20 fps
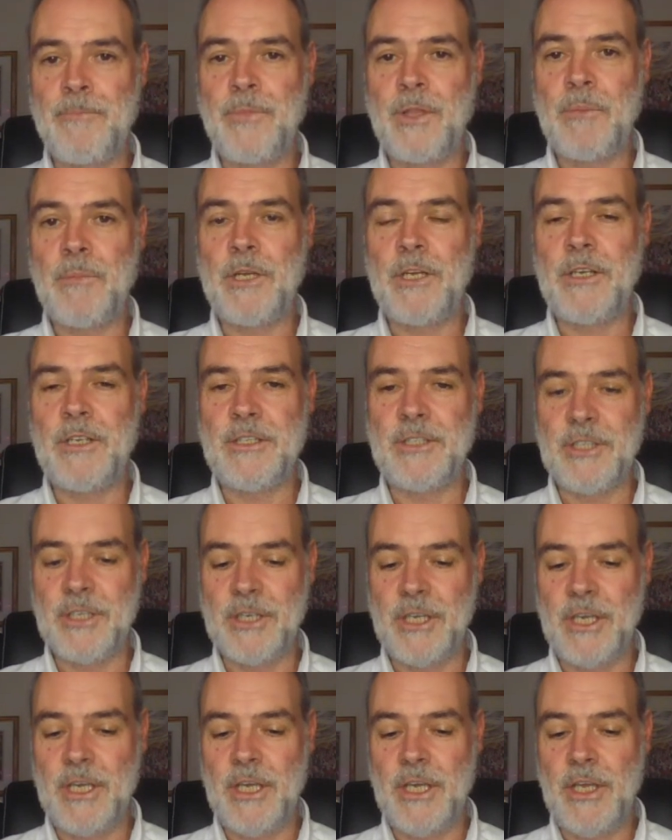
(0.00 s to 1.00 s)
because
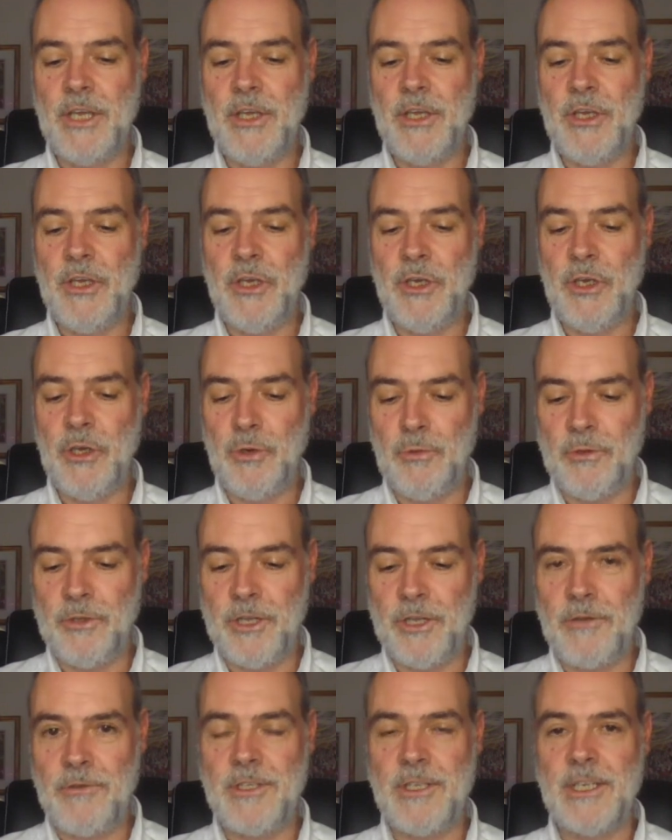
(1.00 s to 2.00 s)
you will
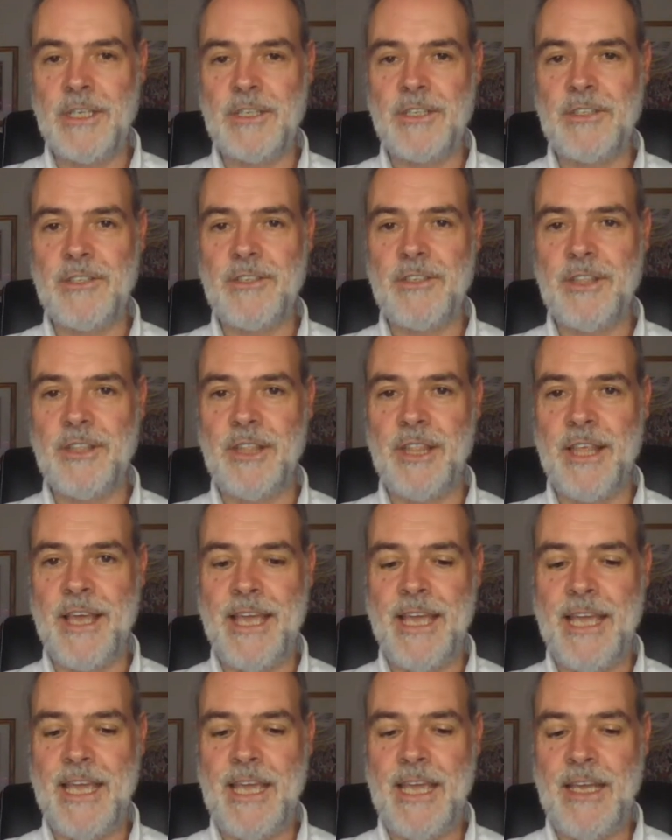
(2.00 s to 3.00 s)
notice that
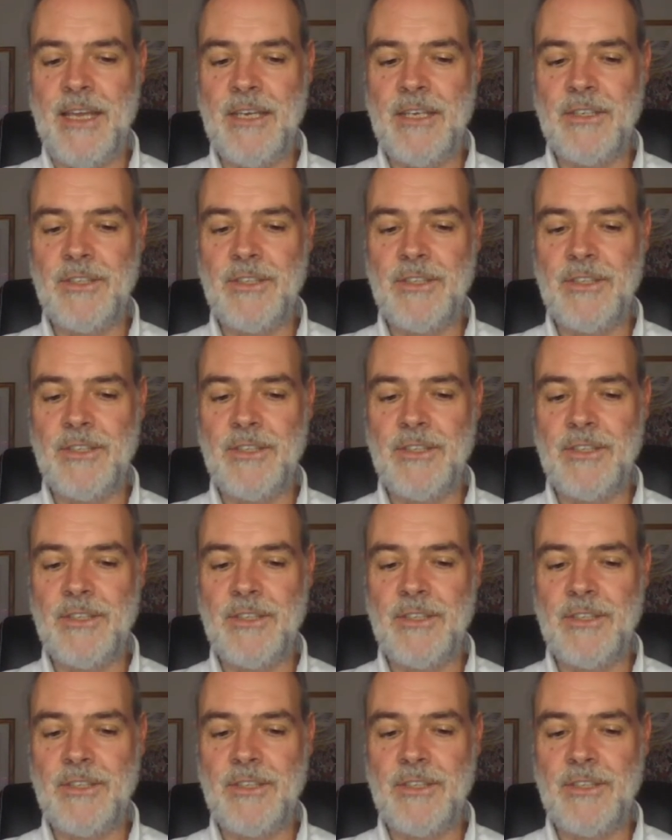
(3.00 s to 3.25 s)
they